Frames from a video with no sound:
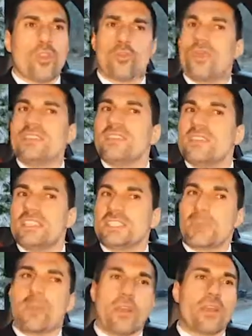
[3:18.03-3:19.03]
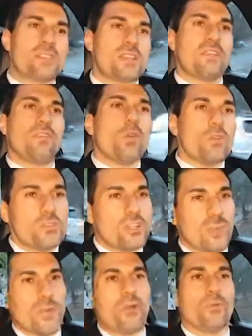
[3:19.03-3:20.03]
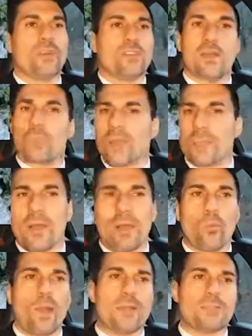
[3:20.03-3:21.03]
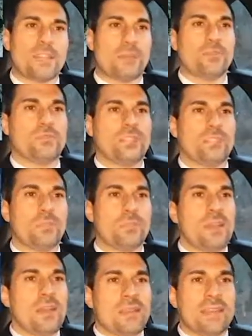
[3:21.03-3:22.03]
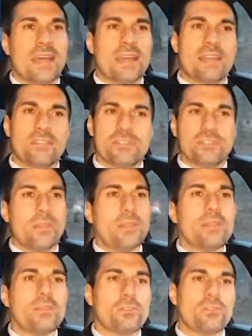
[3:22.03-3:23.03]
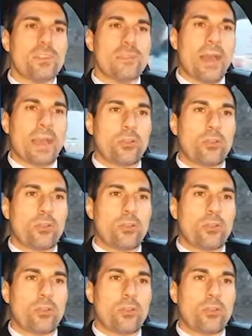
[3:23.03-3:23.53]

Recently, some cars have also come out with a brake-by-wire type of system that gives very little feedback,